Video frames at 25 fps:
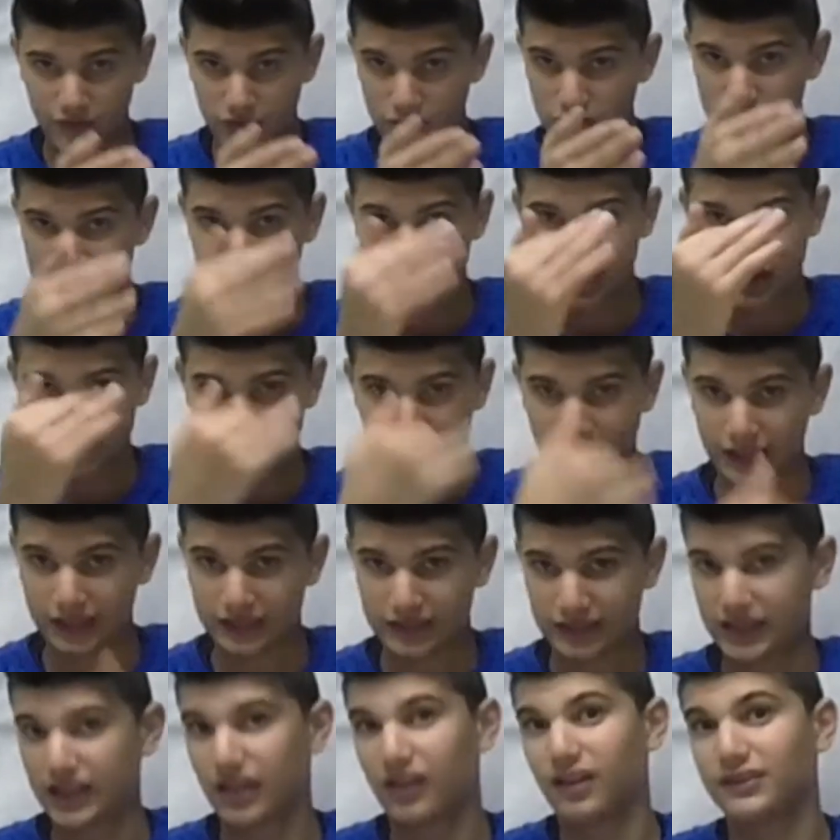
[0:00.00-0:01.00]
Because like if you're
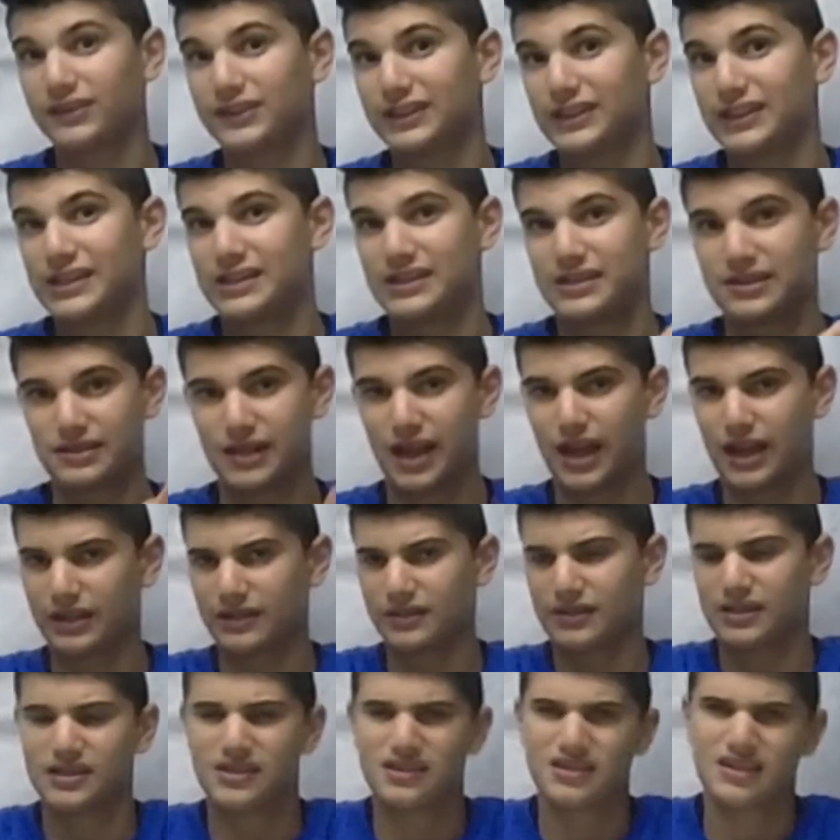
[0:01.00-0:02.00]
using this for anything else,
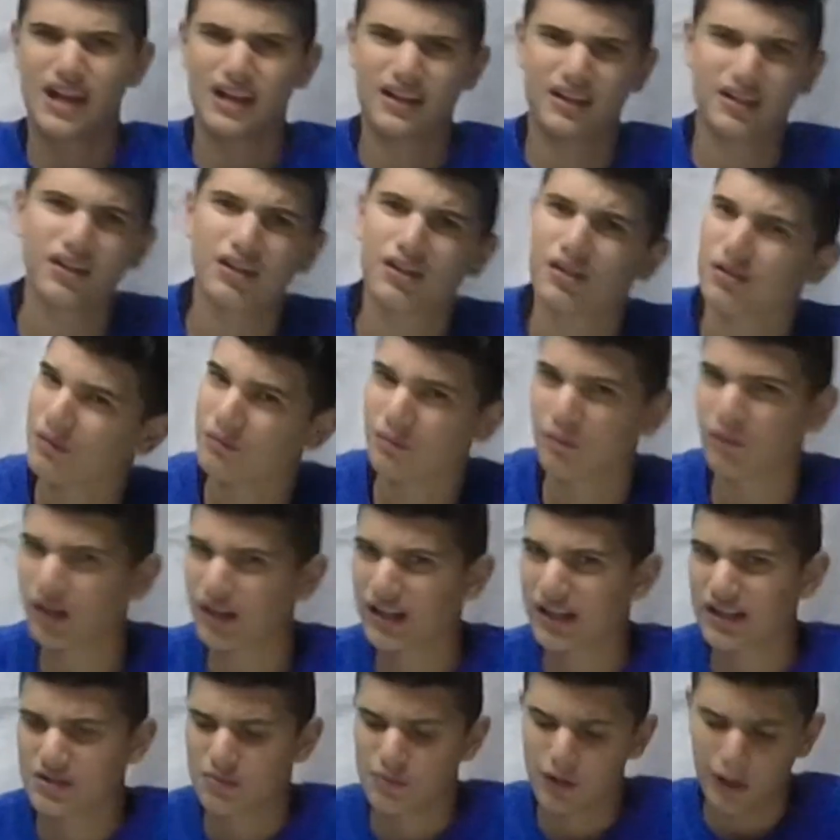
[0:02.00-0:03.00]
it's not
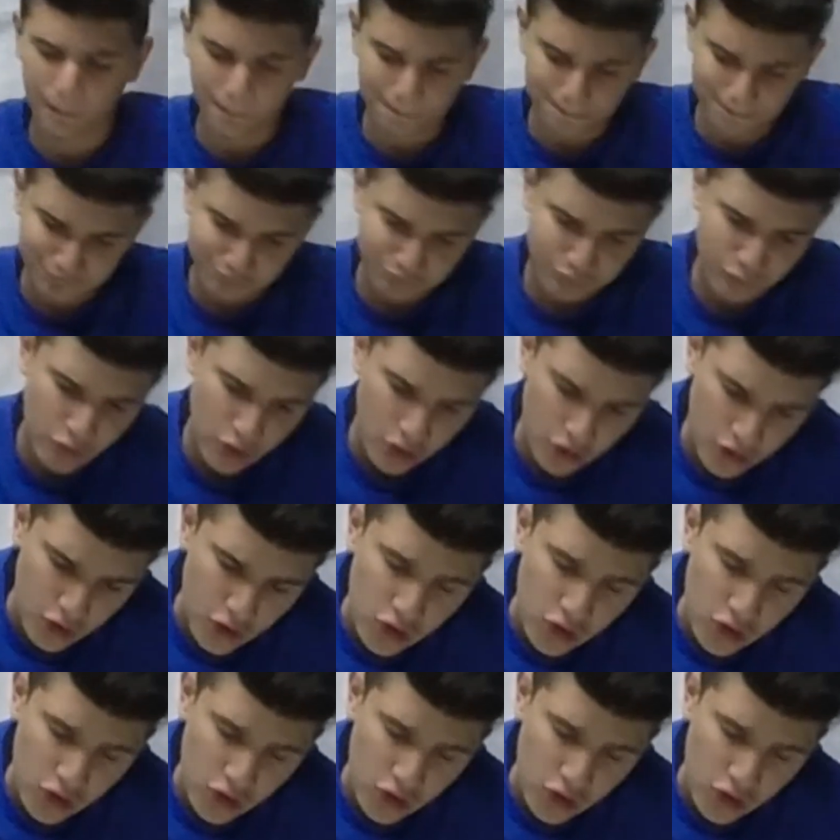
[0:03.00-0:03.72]
gonna work as well.